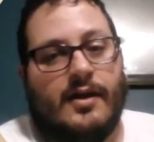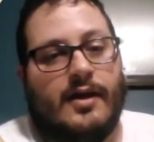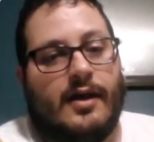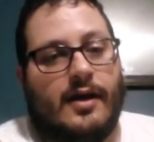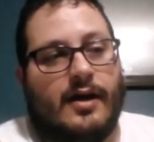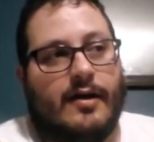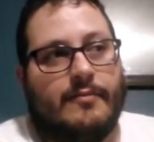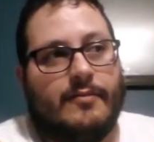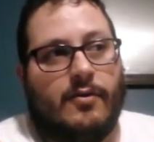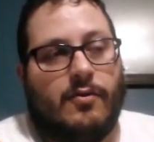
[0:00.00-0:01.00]

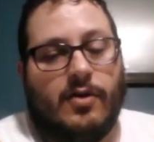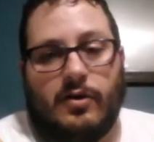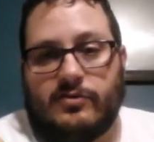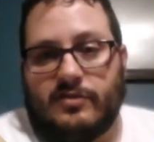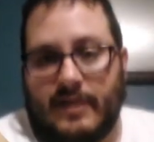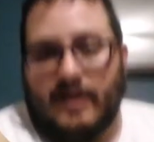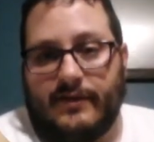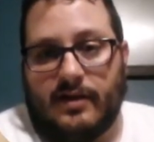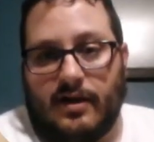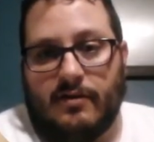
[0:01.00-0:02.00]
or
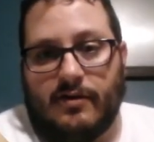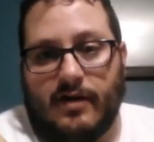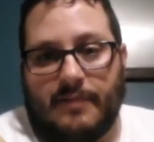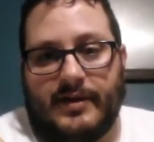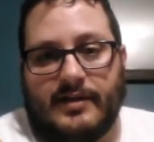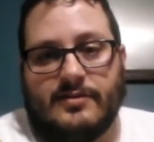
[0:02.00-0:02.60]
ultramafic outcroppings.